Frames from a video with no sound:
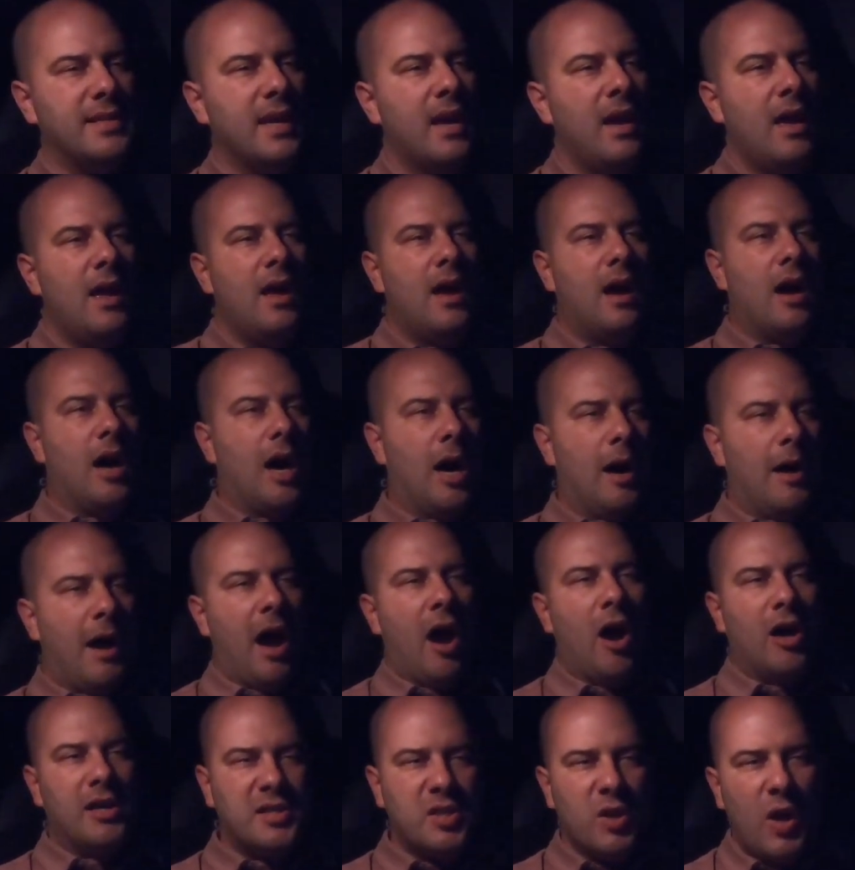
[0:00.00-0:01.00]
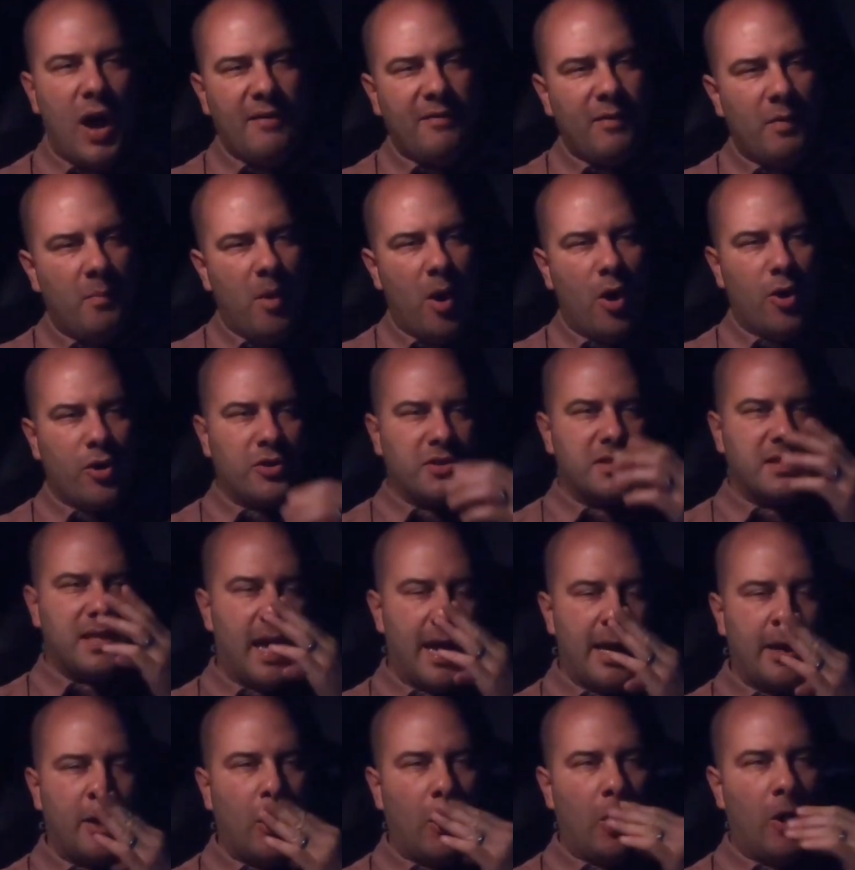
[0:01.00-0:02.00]
I also have a
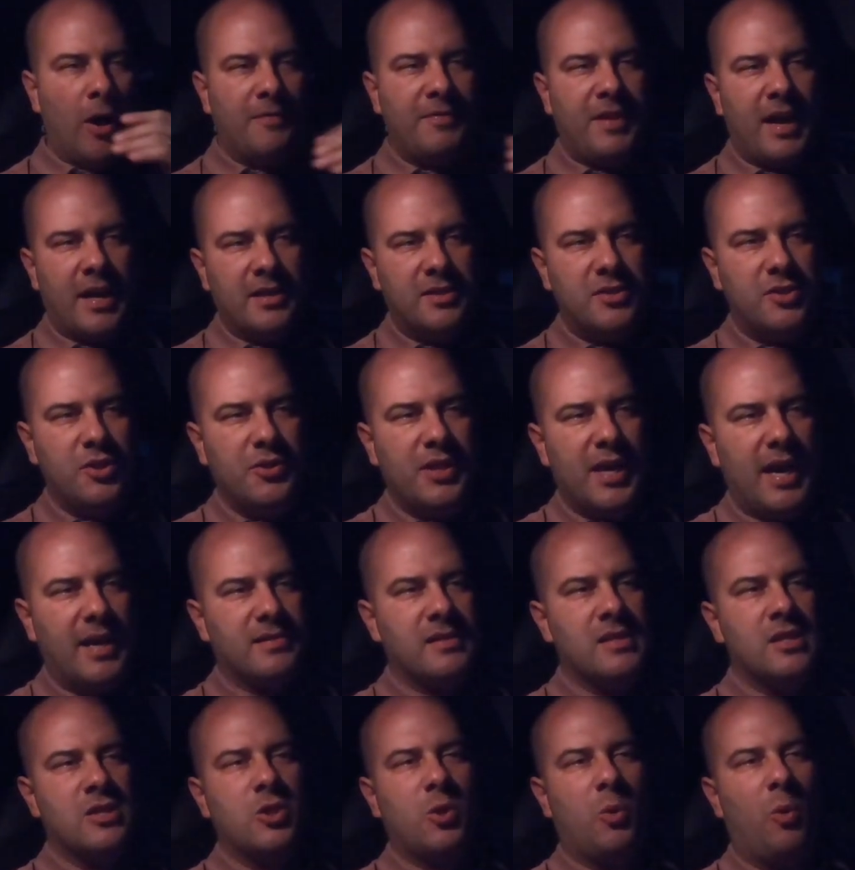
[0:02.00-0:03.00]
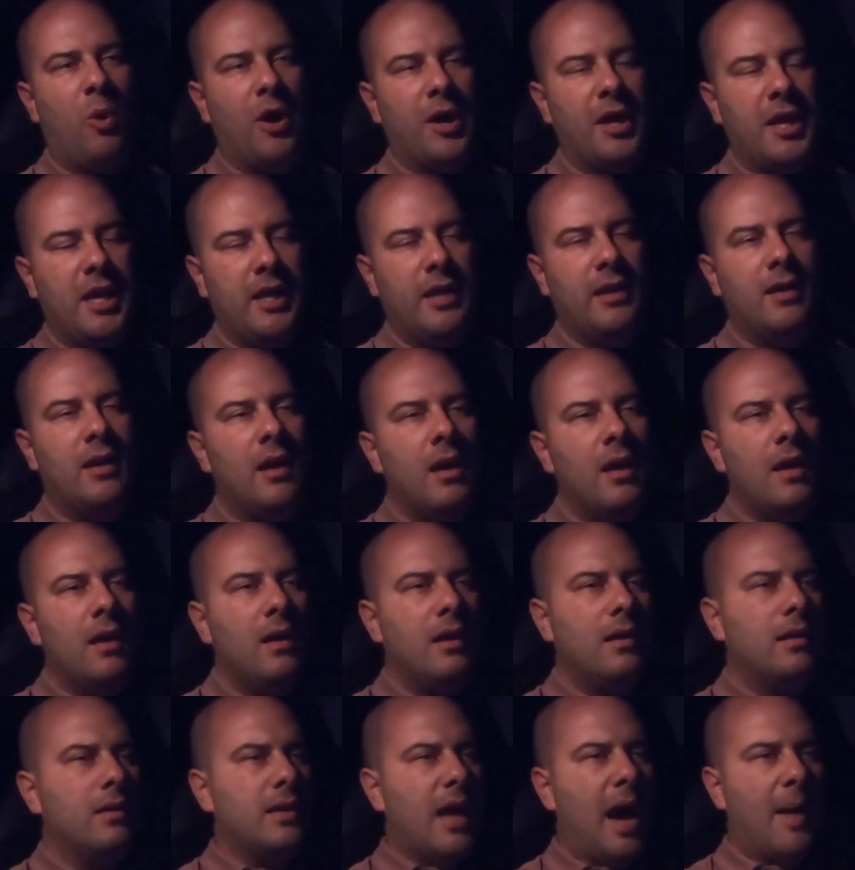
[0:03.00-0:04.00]
motorcycle. I've got a 2020
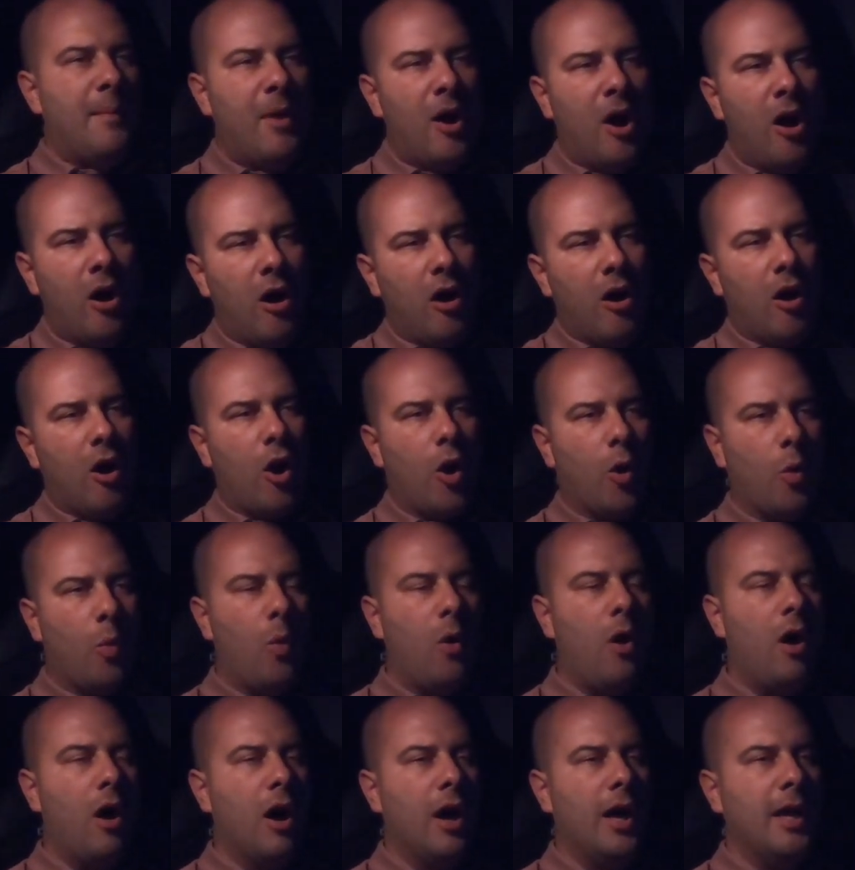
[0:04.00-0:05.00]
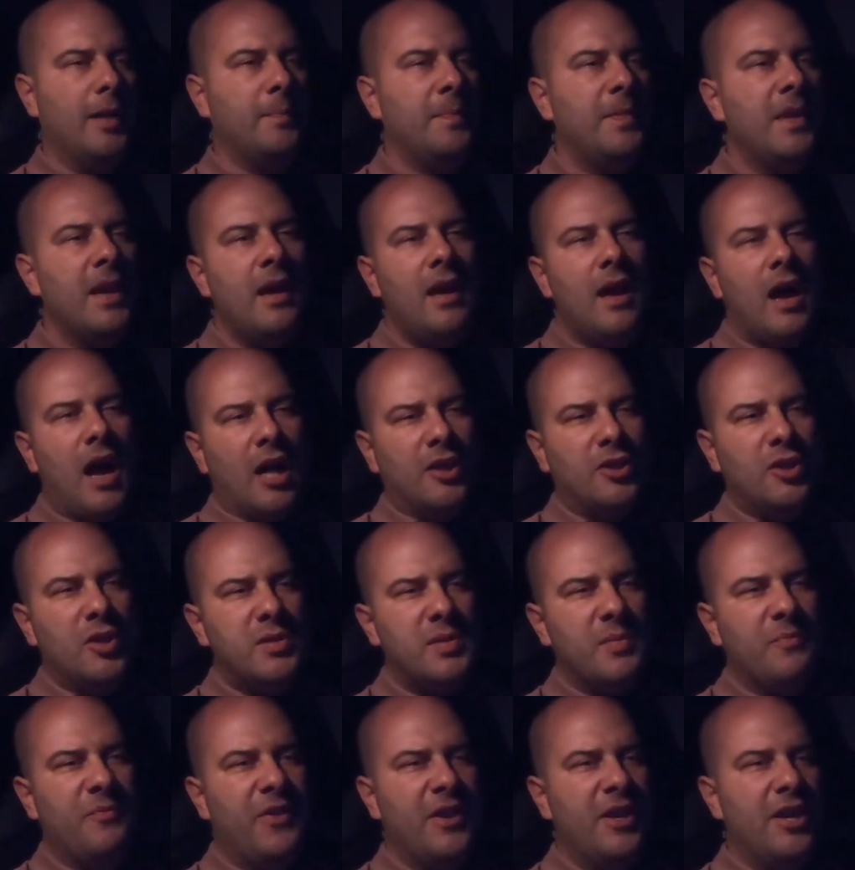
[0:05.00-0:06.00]
Yamaha R1. I'll do
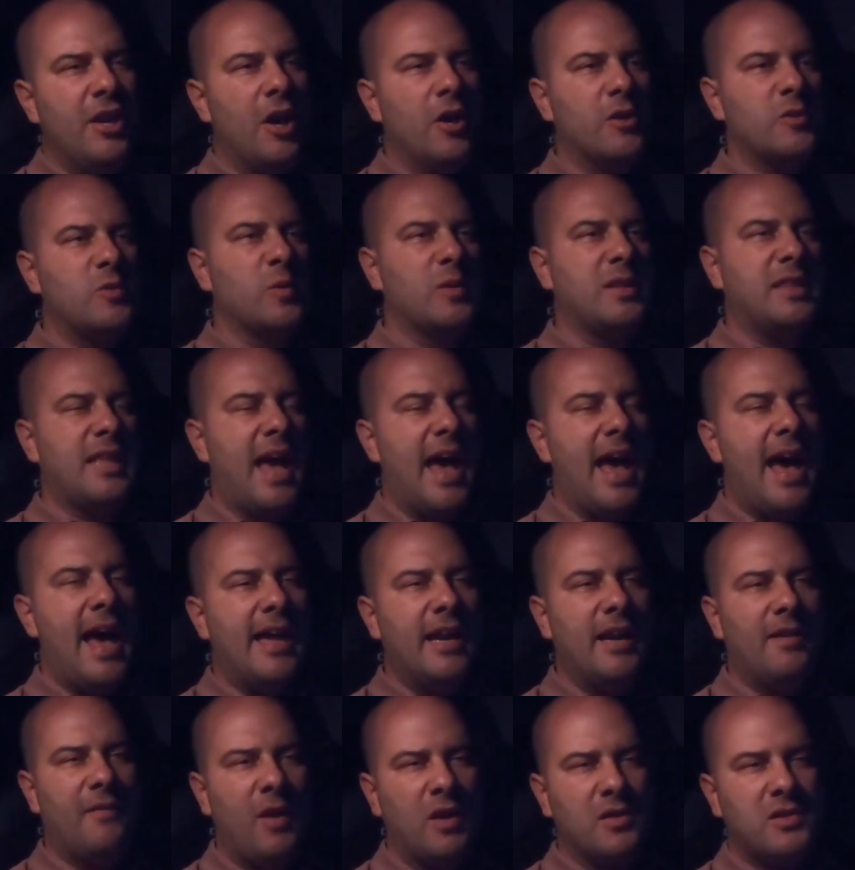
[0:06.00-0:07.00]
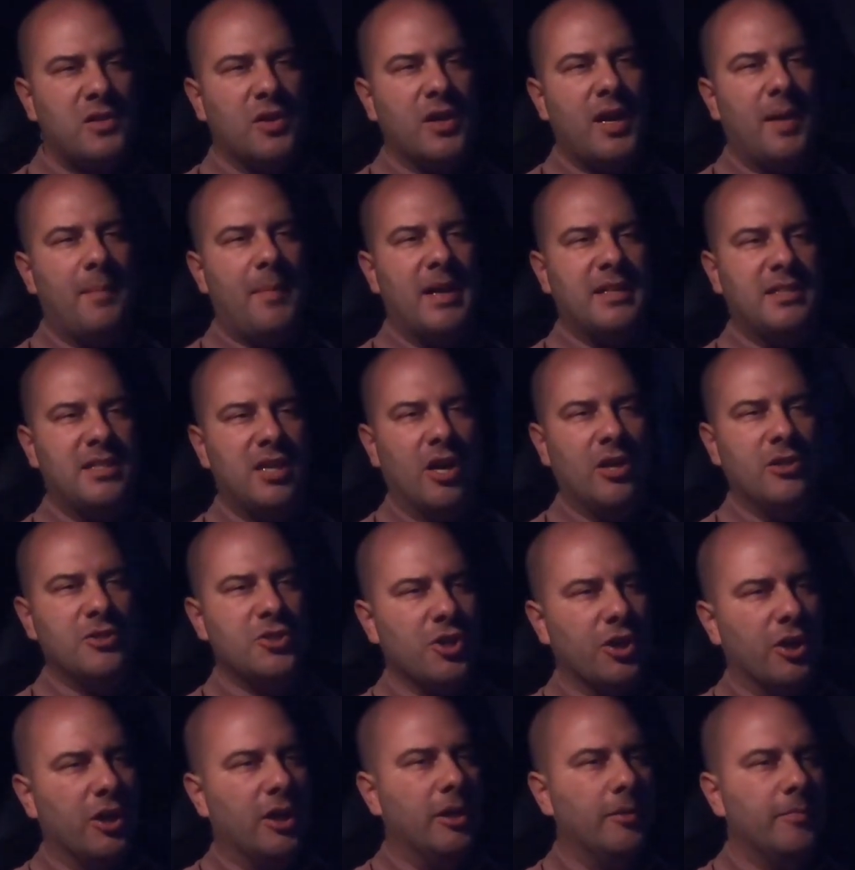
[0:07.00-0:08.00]
some videos with that, and I've also got my
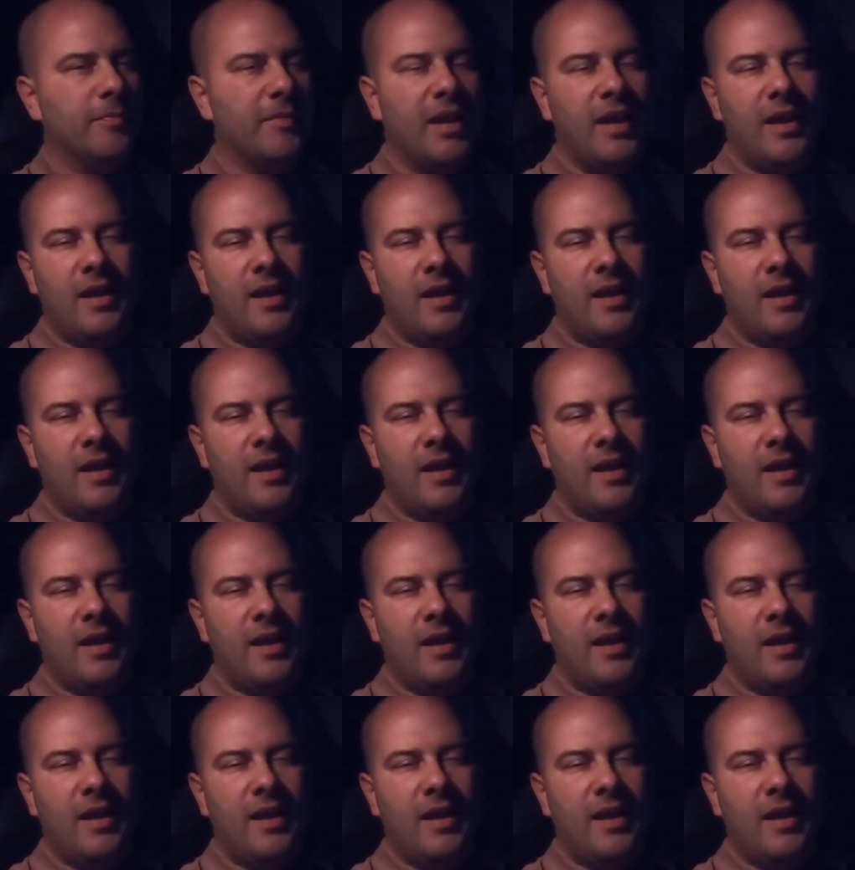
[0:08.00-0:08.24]
Tundra.